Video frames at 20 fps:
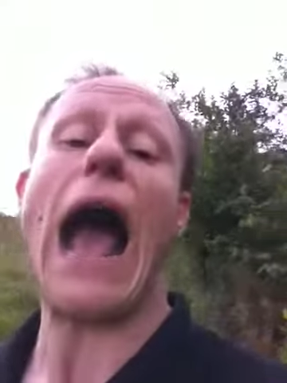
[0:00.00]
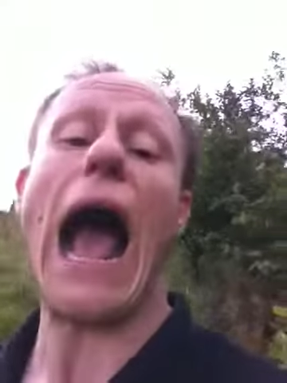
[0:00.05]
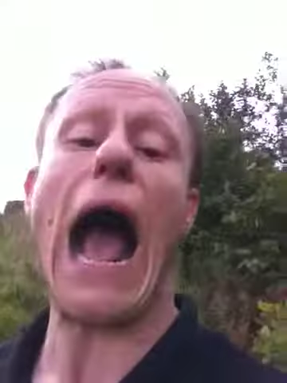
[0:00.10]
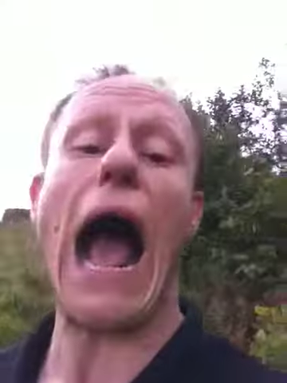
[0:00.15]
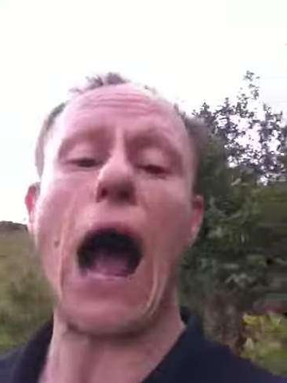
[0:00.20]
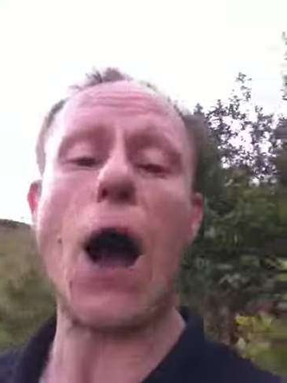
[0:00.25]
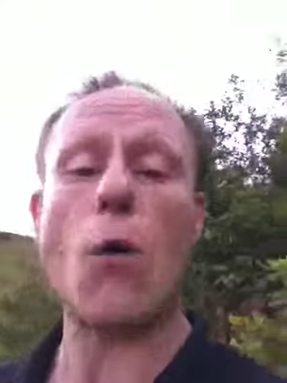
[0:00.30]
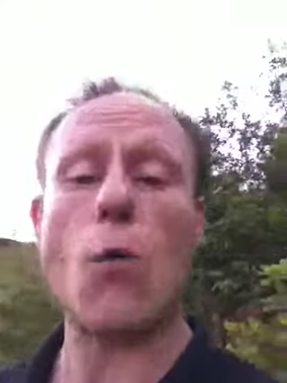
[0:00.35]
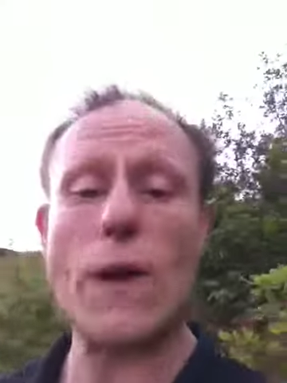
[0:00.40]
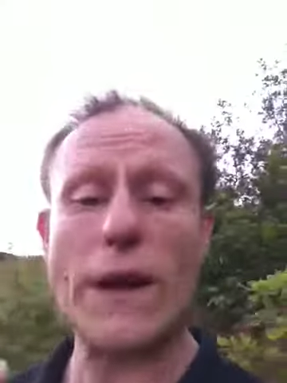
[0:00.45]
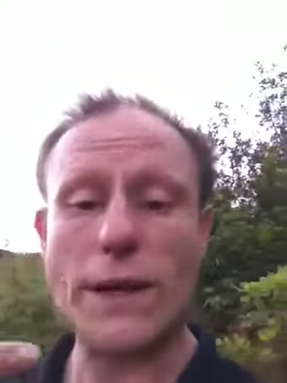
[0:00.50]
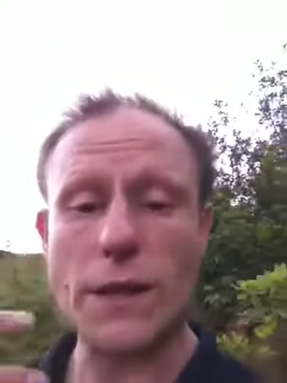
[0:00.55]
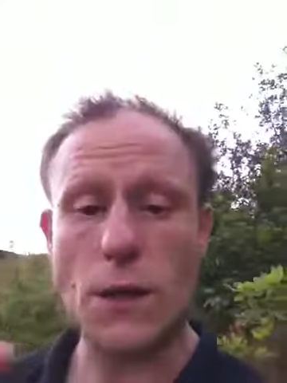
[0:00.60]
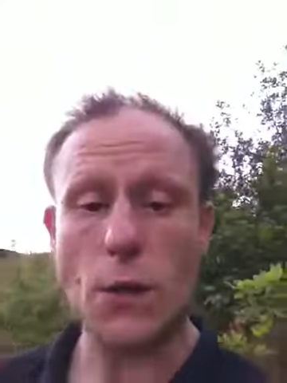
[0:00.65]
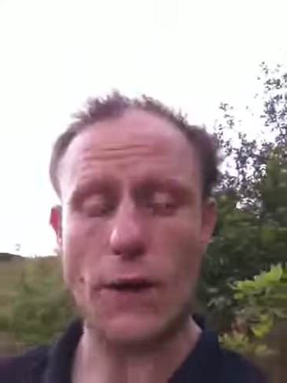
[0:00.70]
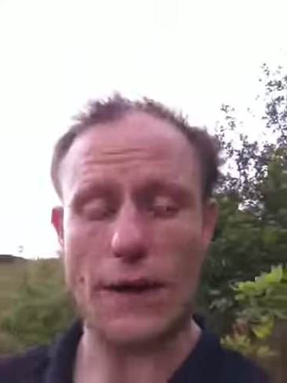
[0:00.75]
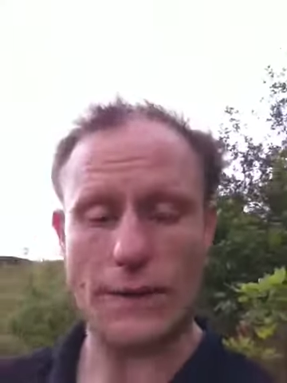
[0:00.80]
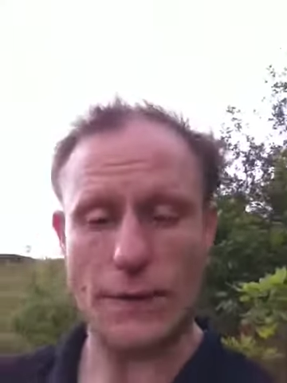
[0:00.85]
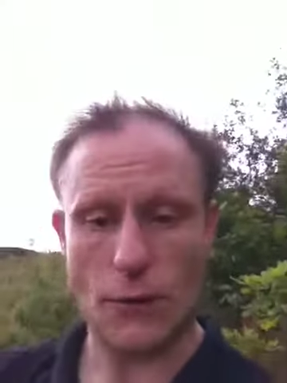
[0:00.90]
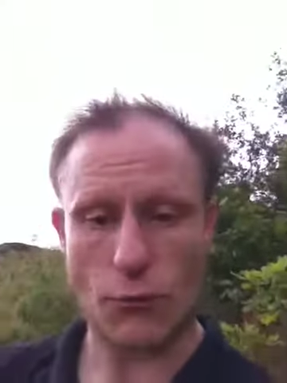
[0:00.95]
Are we
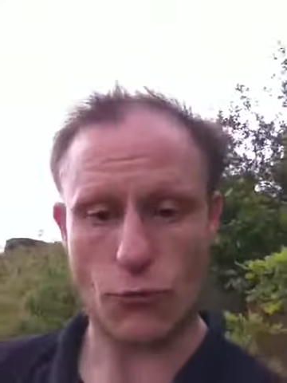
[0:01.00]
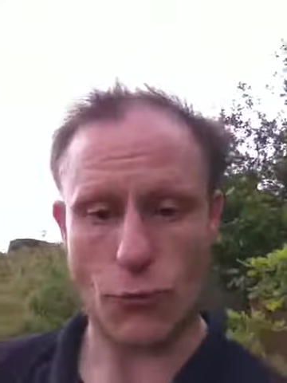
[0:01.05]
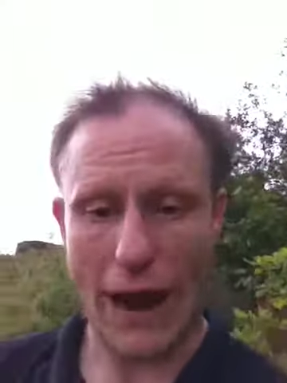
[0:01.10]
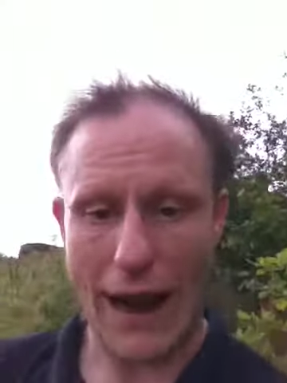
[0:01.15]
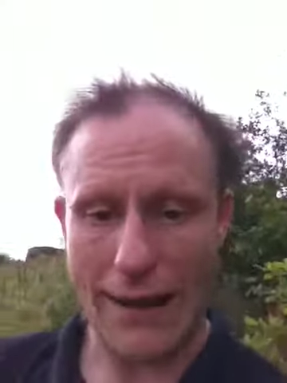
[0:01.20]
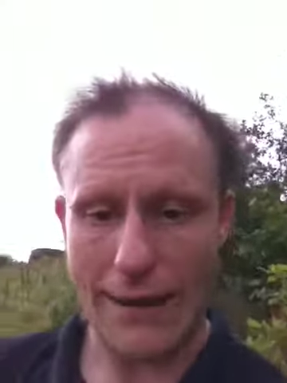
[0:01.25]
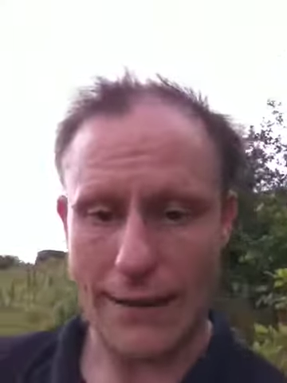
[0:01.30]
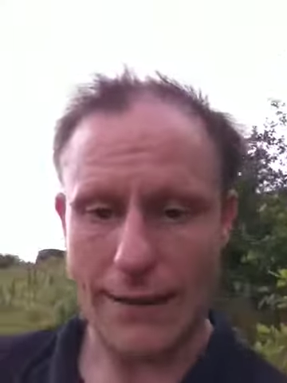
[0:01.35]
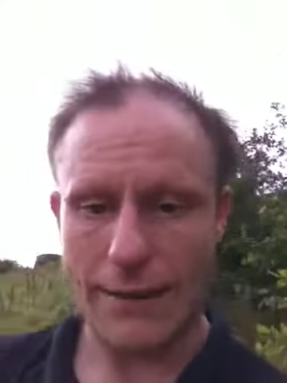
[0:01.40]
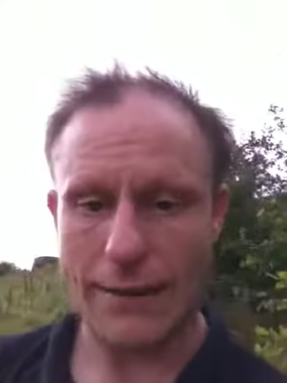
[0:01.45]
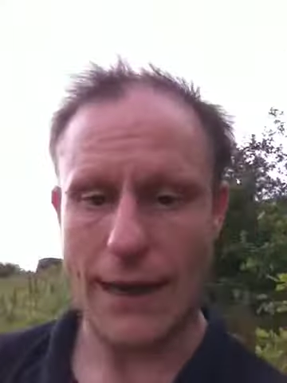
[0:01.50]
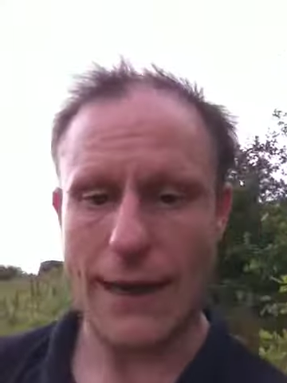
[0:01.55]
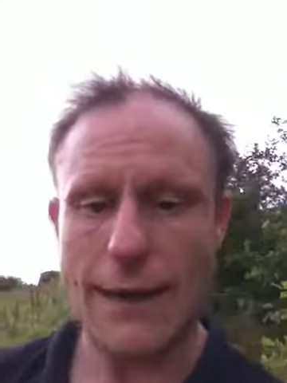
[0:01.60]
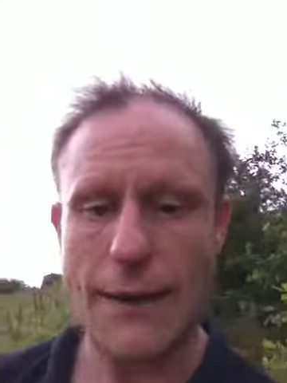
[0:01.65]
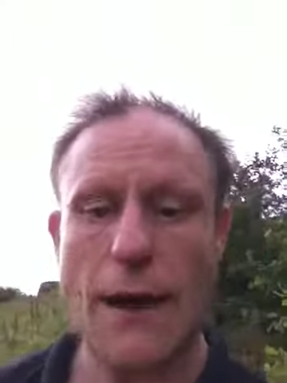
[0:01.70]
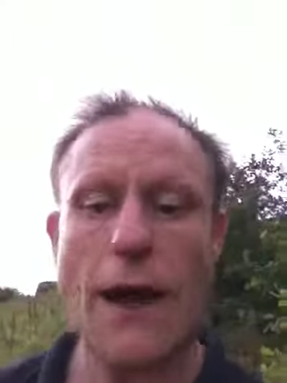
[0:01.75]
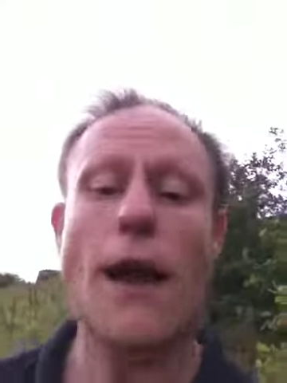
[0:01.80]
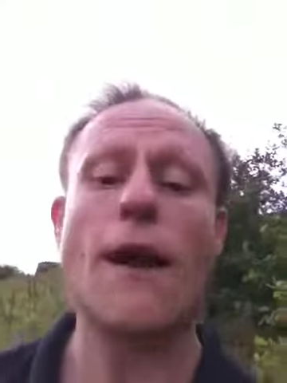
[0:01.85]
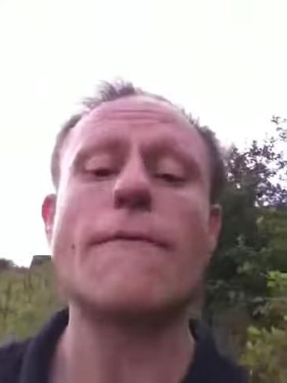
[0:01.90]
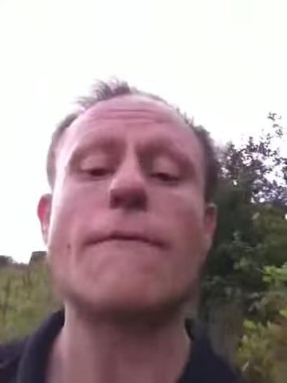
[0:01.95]
doing the right
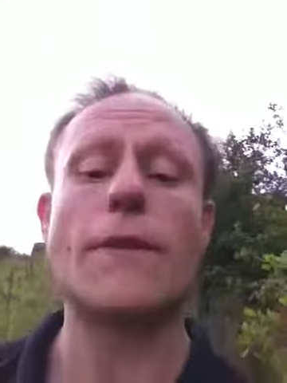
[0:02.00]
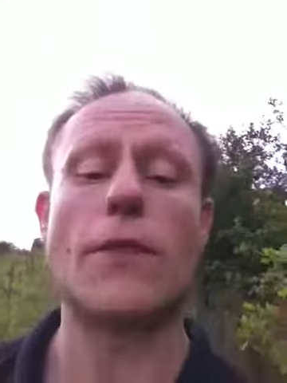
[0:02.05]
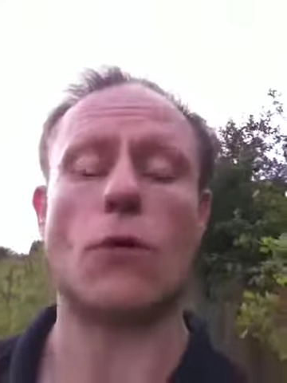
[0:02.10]
thing for